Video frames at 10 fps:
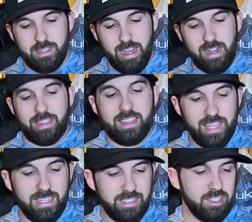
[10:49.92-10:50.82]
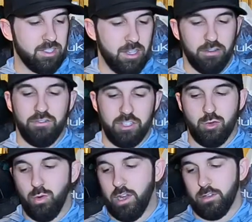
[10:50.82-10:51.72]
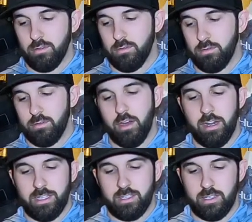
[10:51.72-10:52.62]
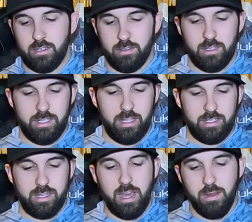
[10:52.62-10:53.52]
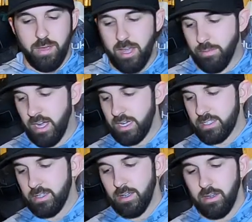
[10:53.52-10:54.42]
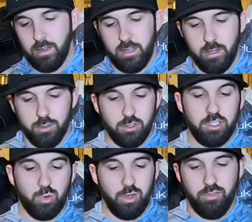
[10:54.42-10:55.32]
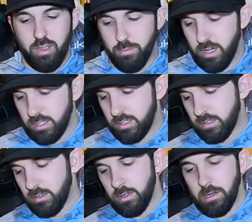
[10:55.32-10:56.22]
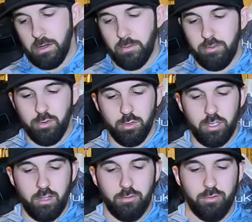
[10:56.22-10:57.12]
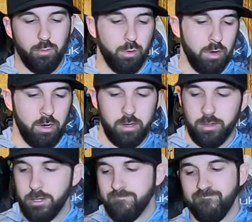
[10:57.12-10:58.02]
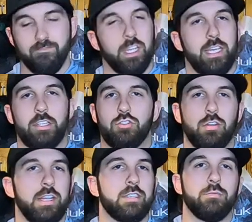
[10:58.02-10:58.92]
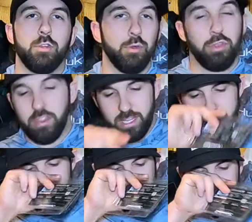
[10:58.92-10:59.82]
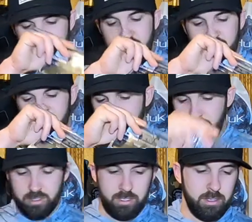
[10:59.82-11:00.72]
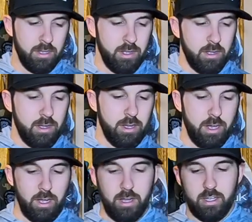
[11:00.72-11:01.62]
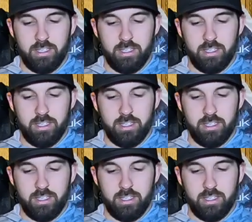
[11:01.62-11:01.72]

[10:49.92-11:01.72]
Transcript: I think this is gonna fish well, honestly. It's not a bad box. It was only 25 bucks. Um, if you're looking for, again, trying some new things out, this is uh, a